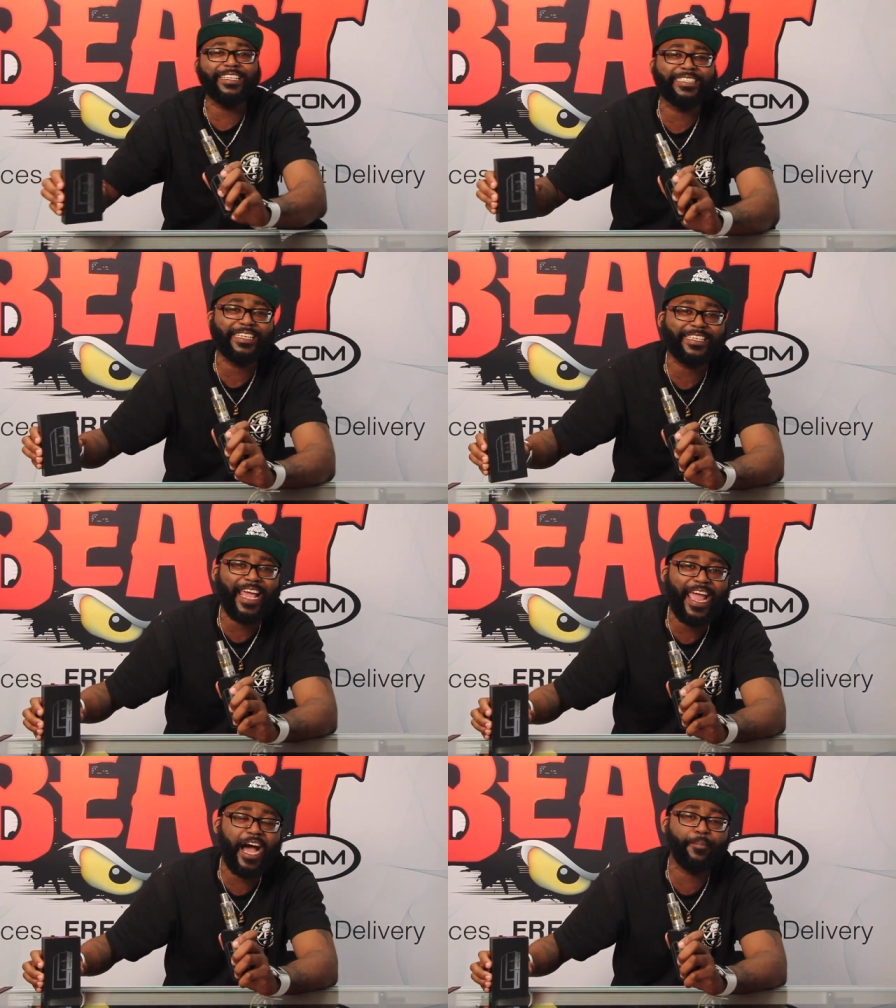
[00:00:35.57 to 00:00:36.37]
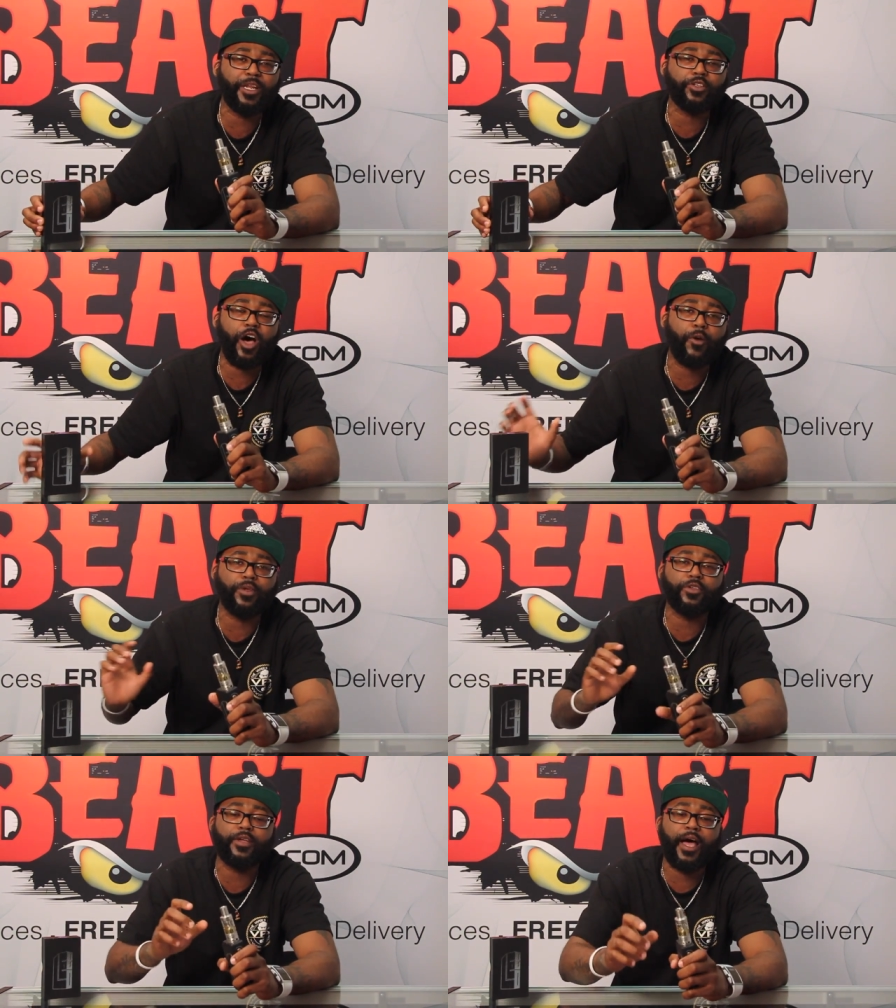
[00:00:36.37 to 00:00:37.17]
And today I'm going to talk
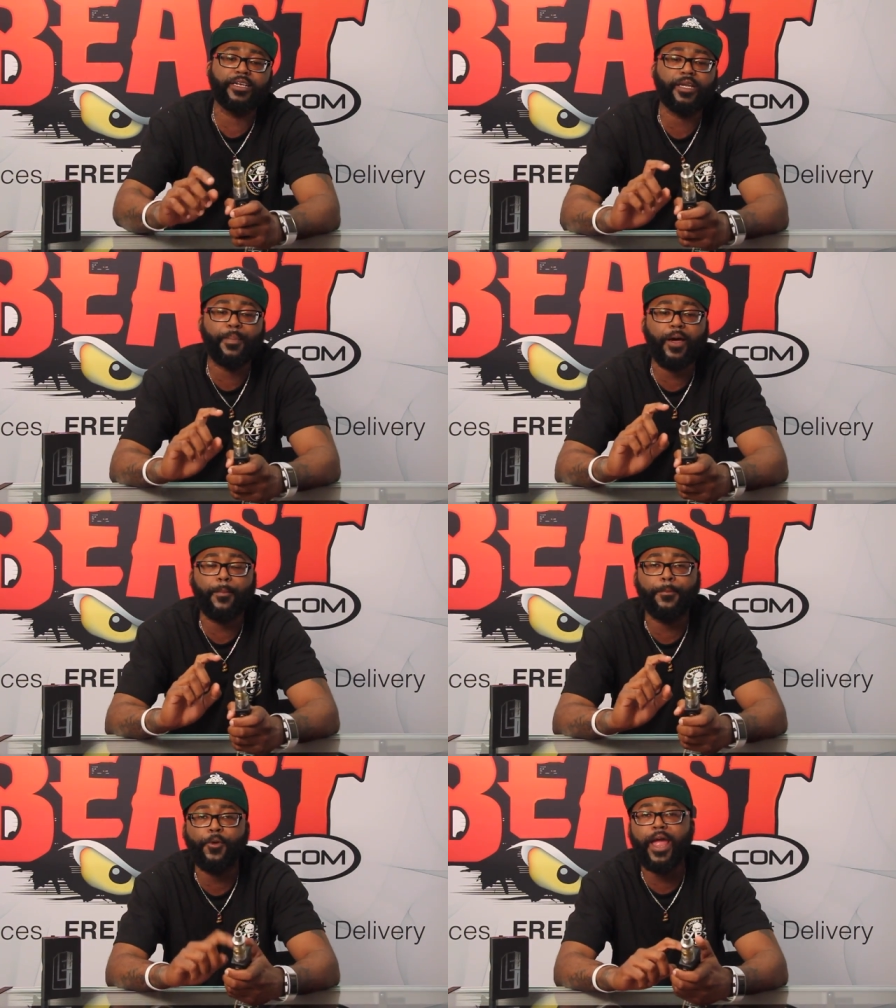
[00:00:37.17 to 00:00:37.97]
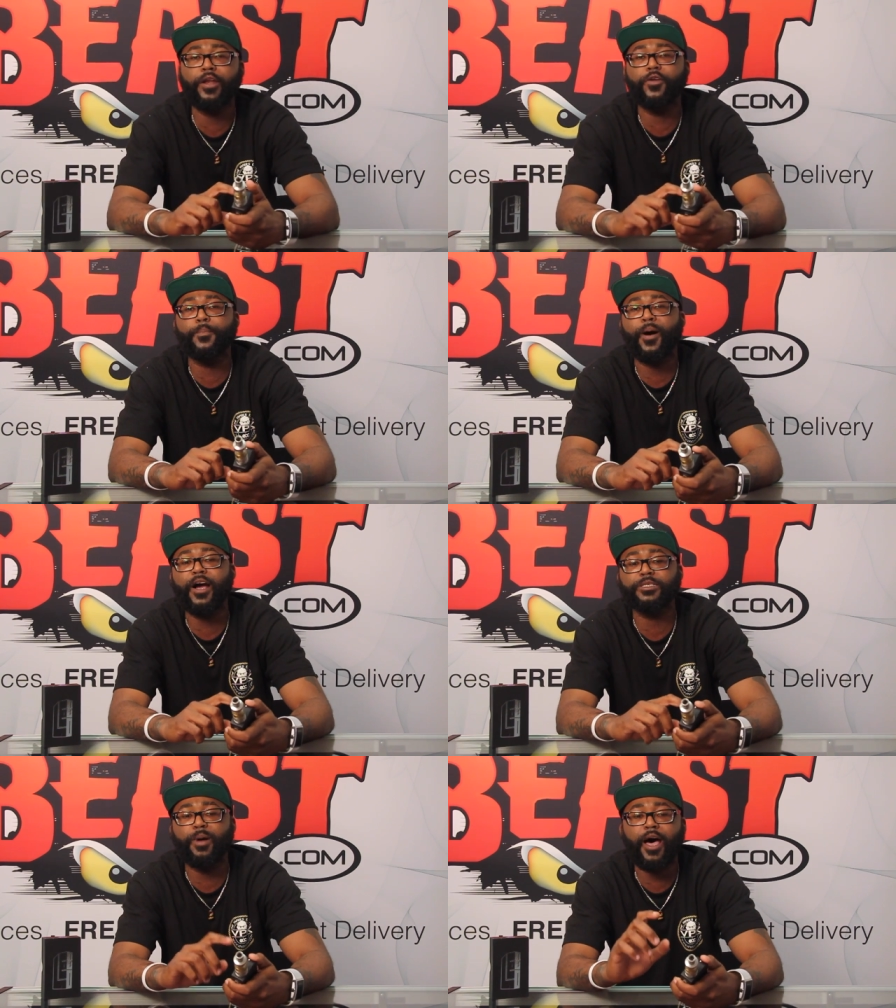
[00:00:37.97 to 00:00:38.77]
with you guys about a brand new
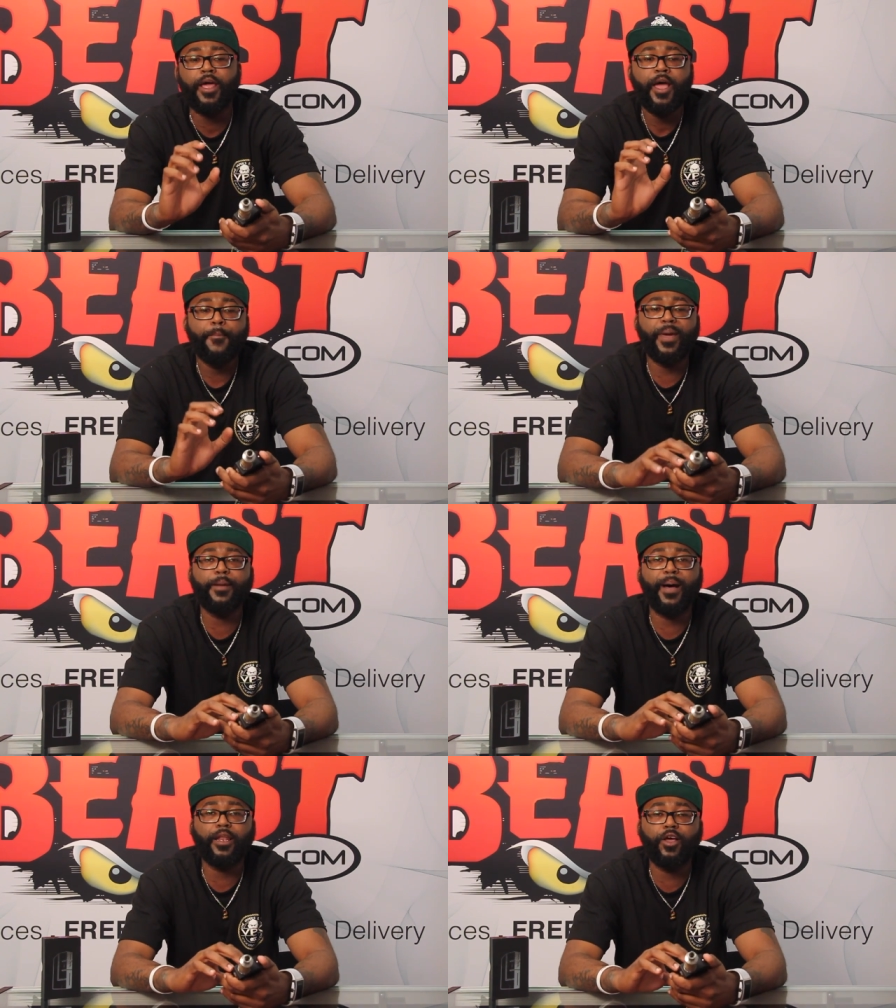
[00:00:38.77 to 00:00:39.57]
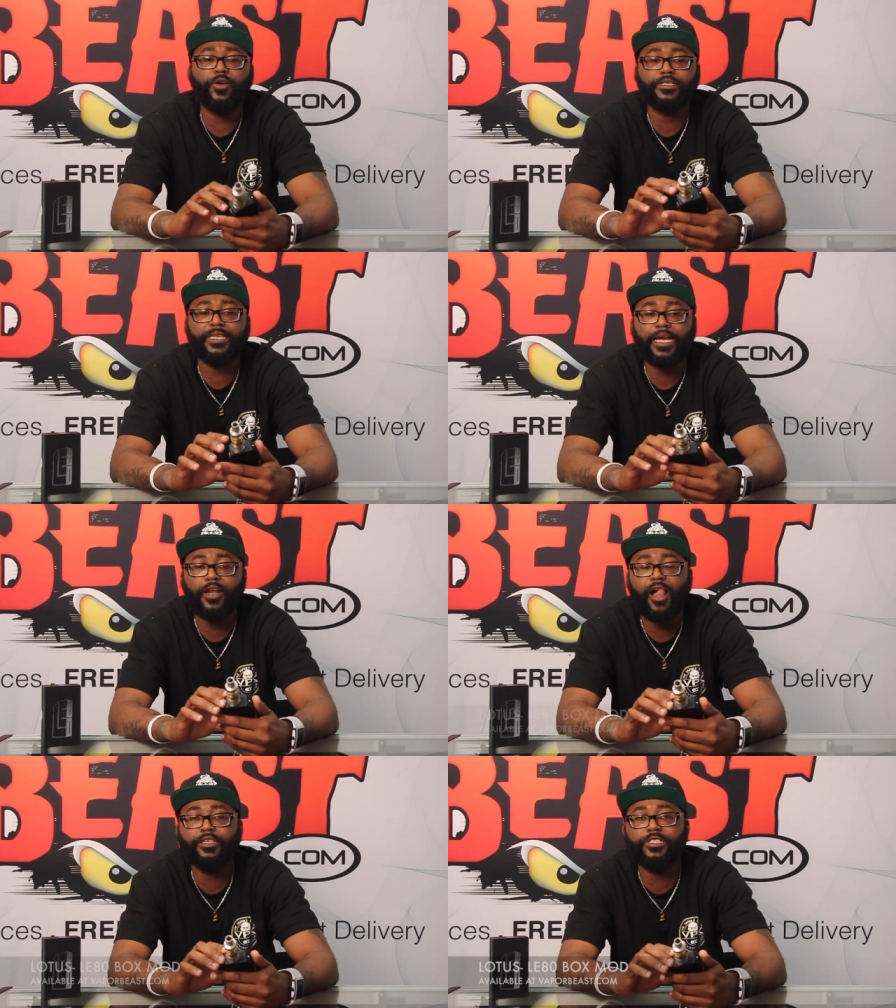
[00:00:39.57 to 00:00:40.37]
box mod made by Lotus
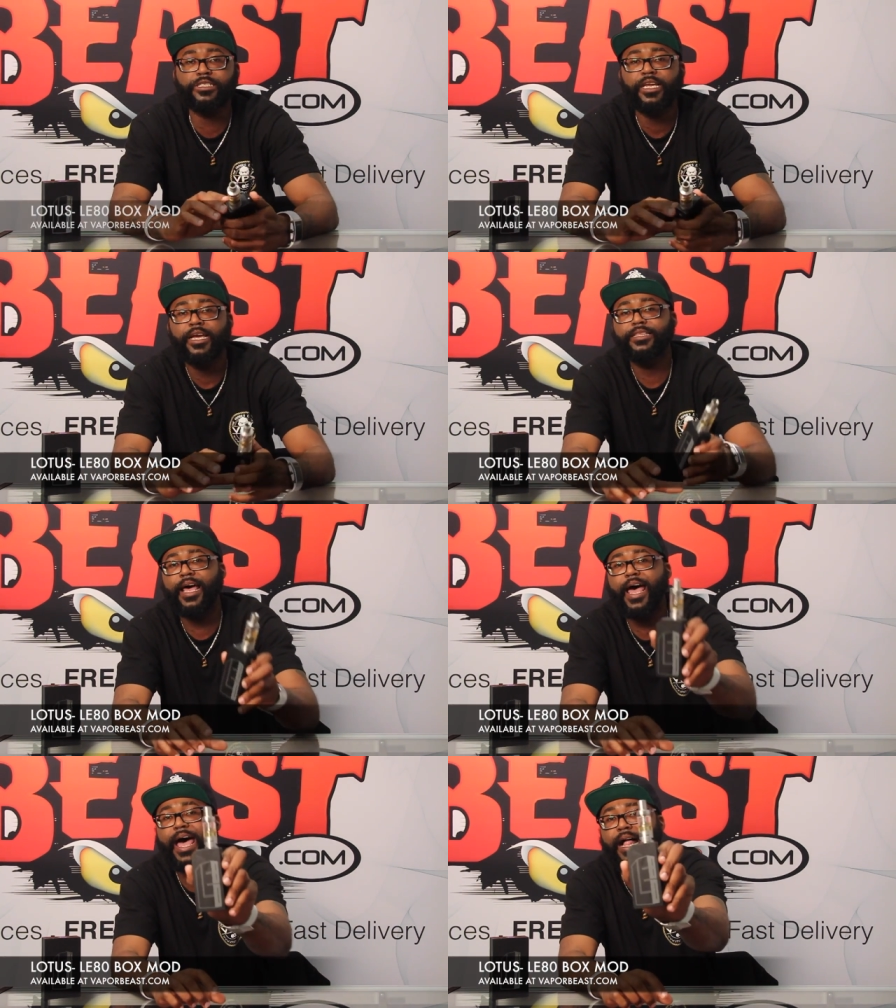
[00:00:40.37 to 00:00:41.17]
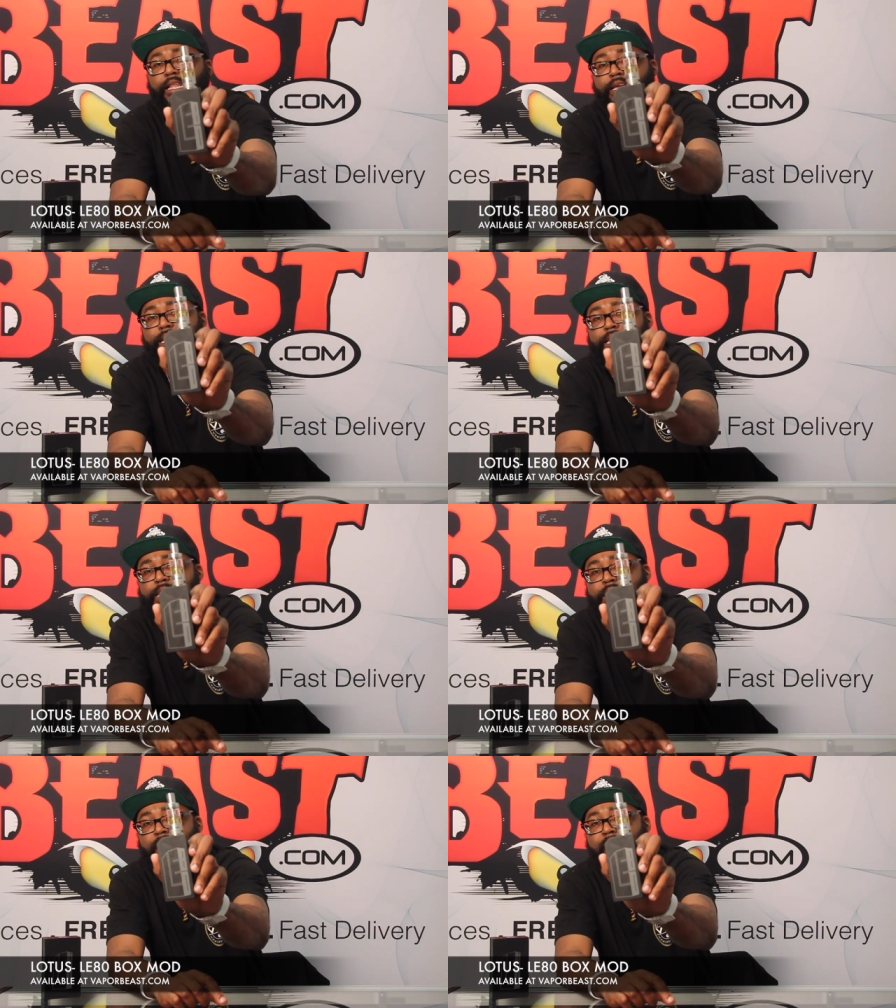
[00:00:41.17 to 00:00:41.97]
Technologies, the
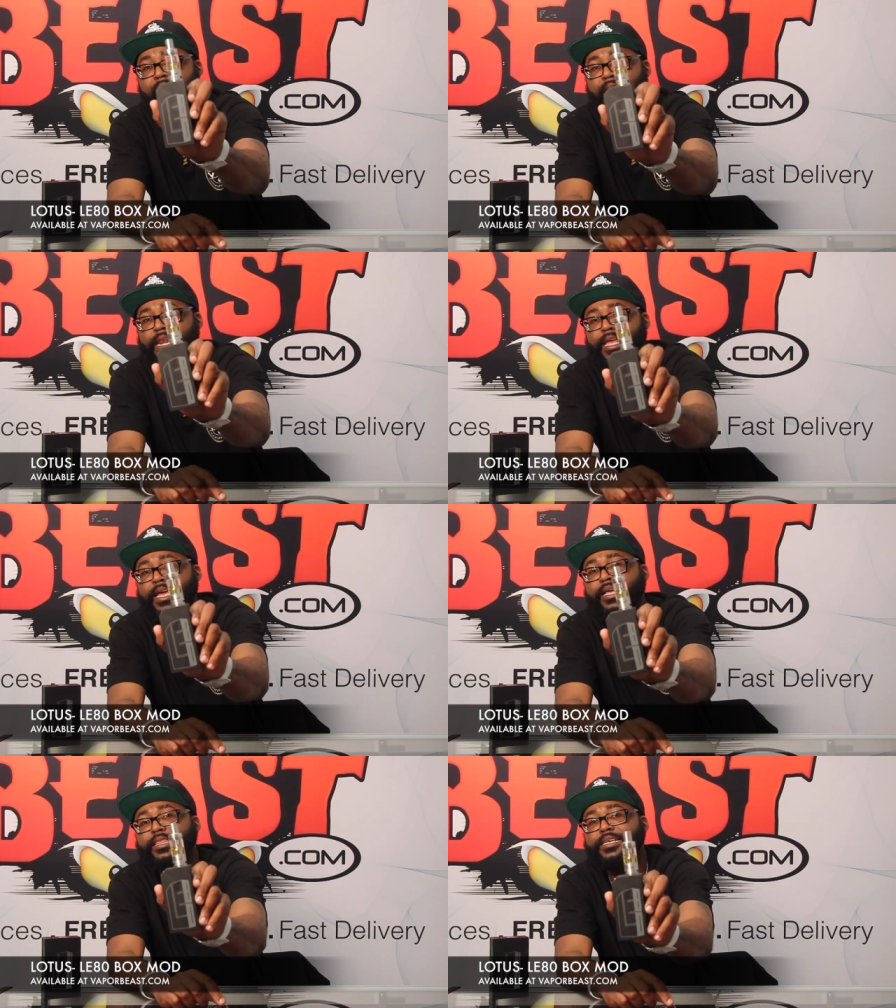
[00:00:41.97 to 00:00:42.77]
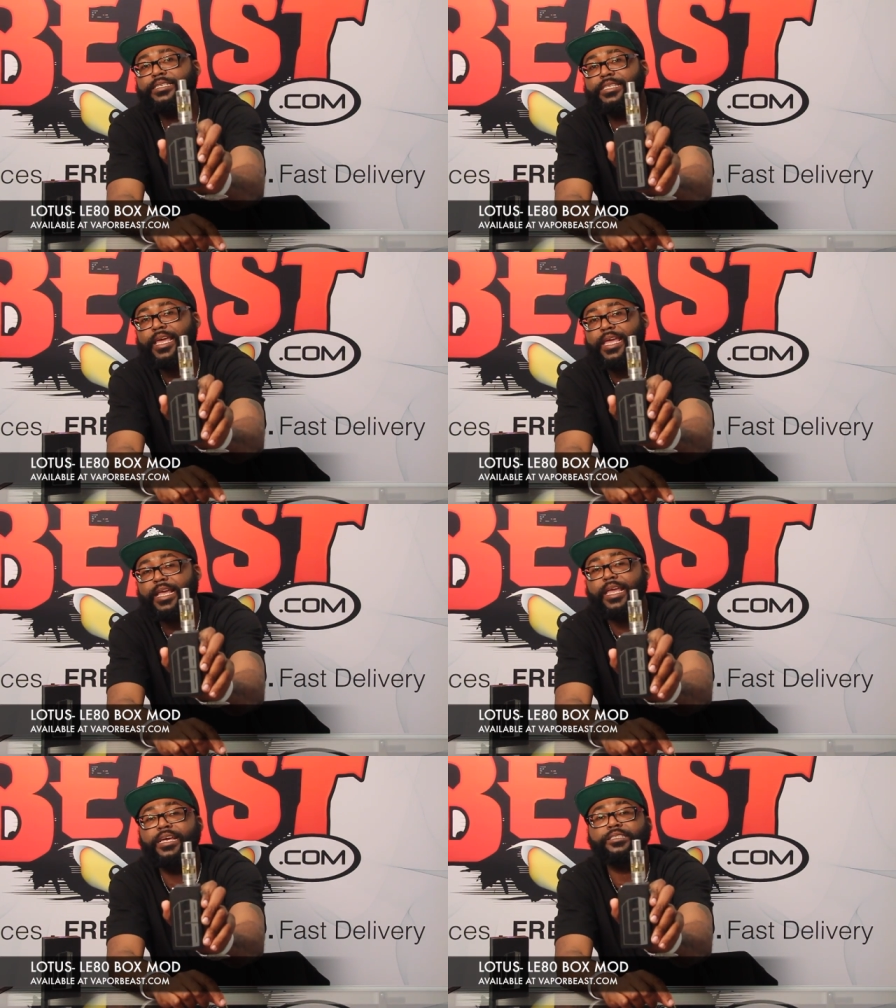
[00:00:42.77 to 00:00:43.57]
LE80. This
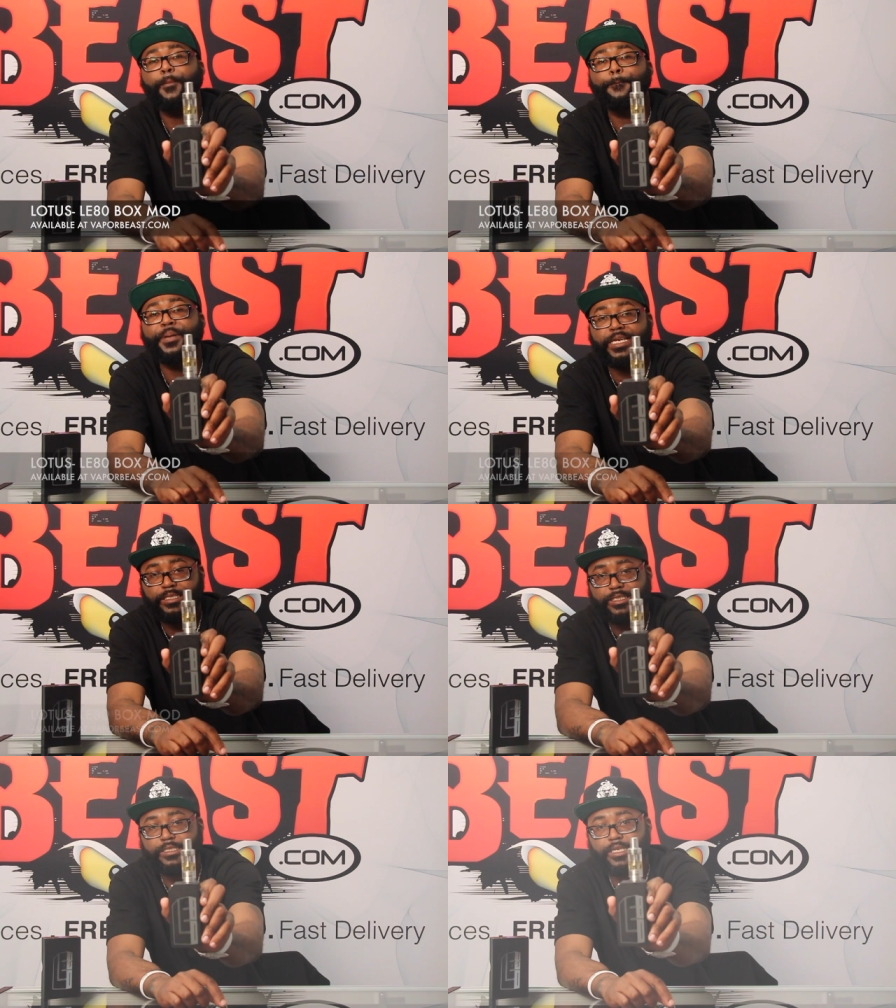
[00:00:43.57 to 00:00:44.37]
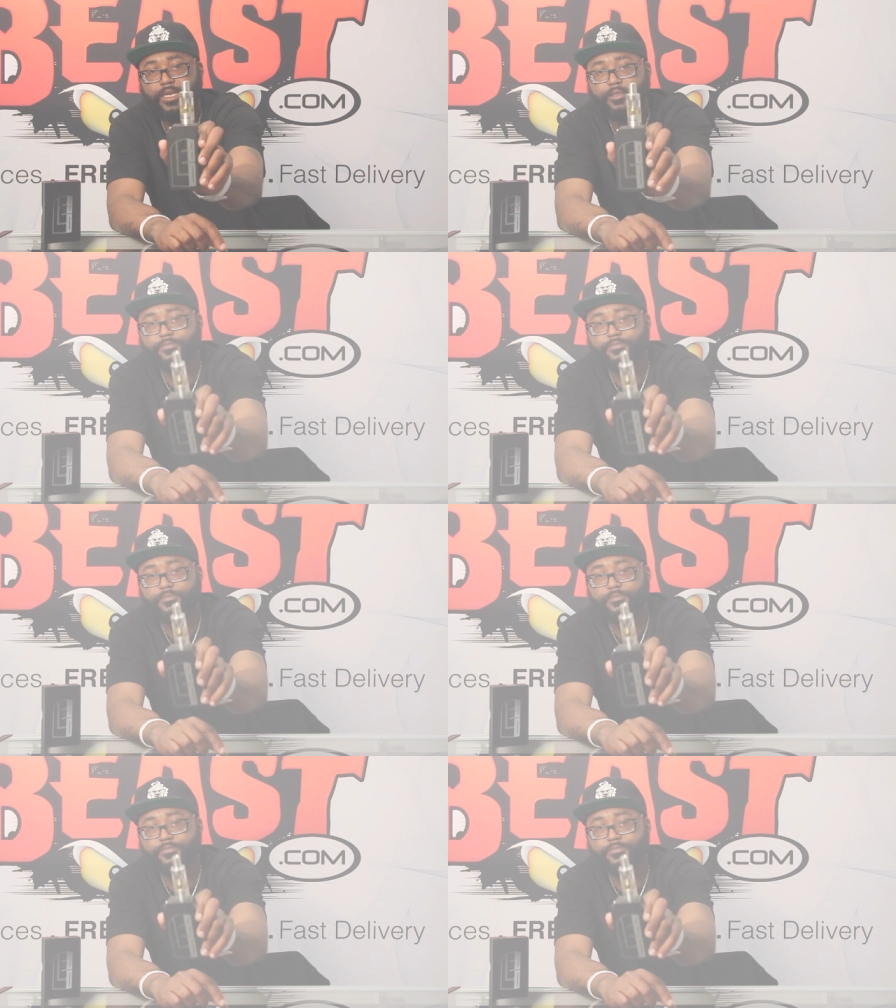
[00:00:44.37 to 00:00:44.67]
thing is a beast.